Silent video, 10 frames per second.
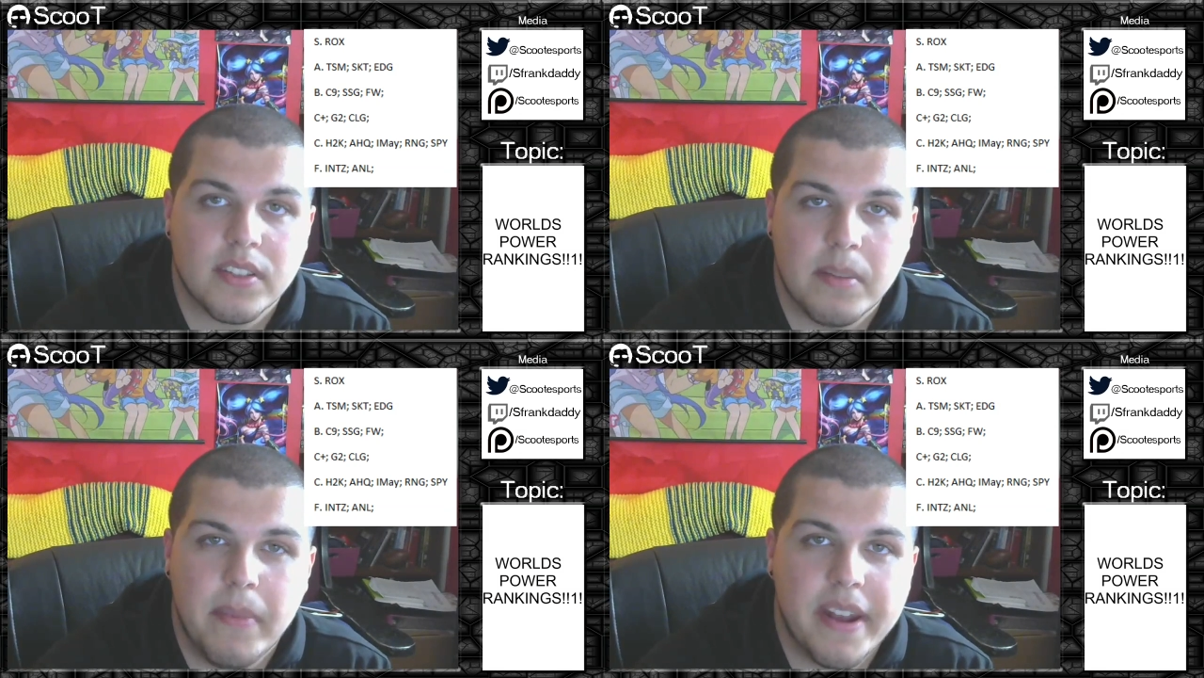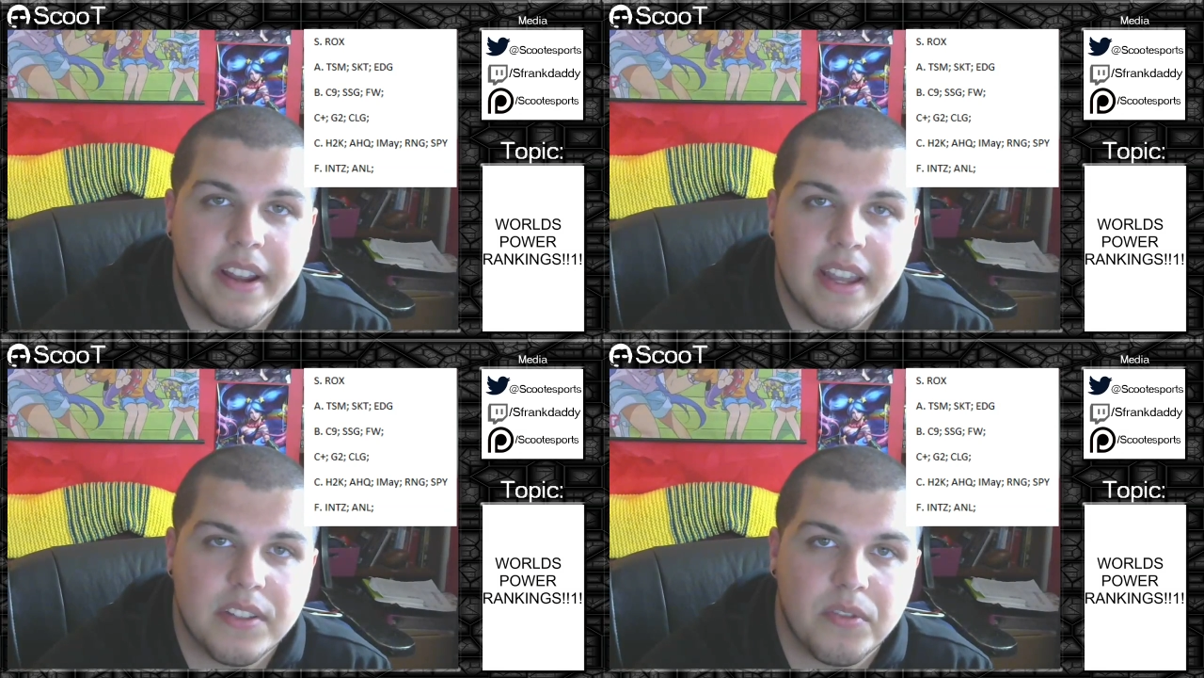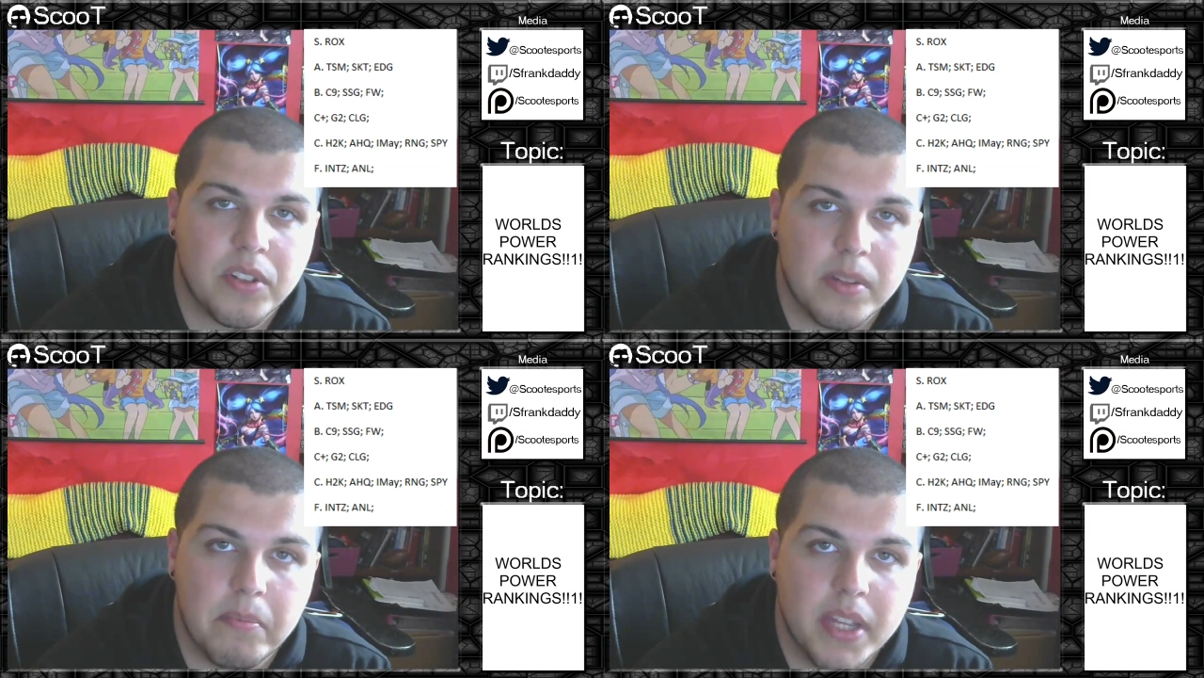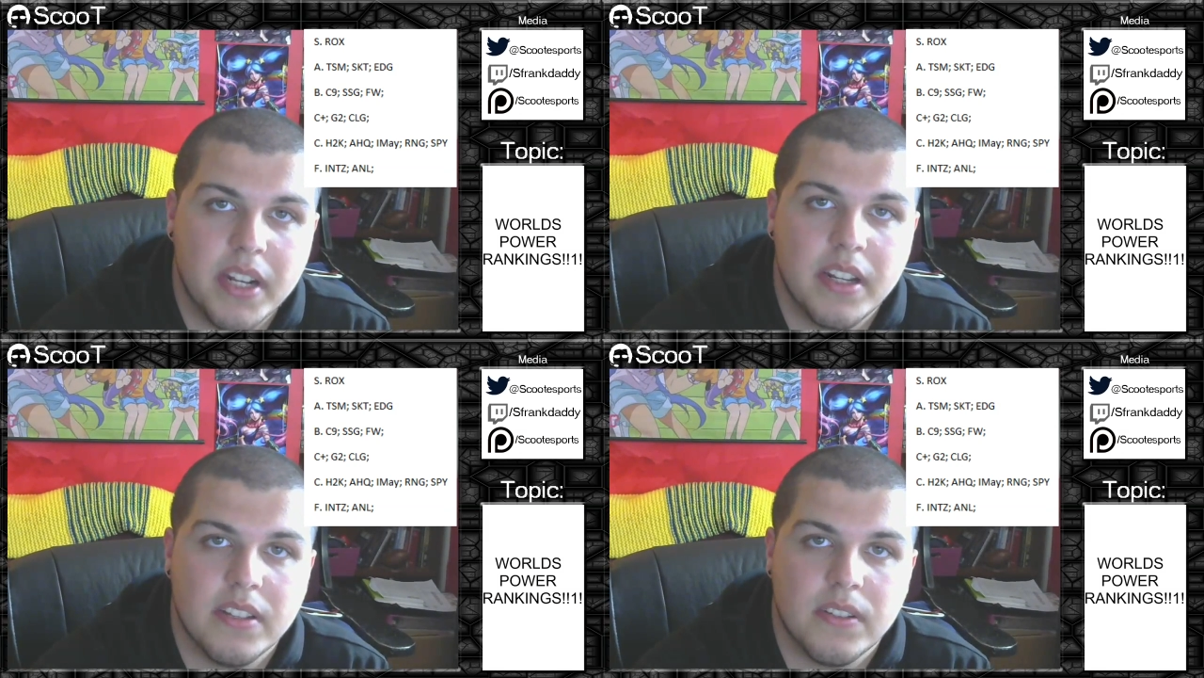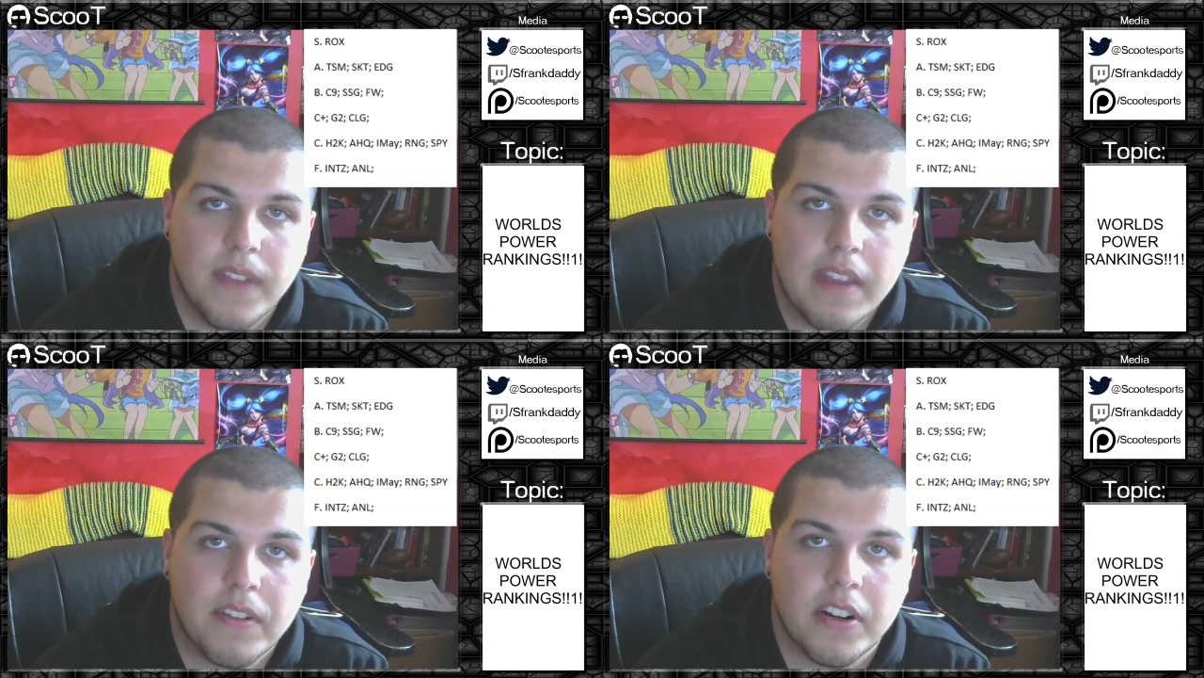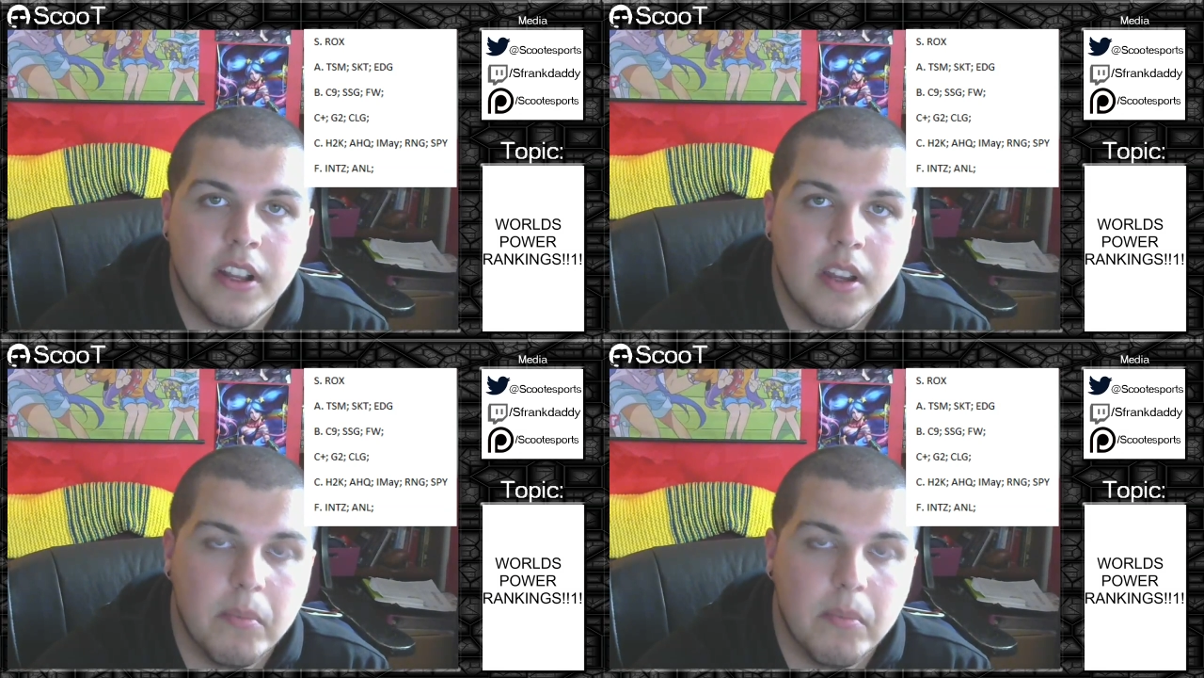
because the meta hasn't really been in his favor,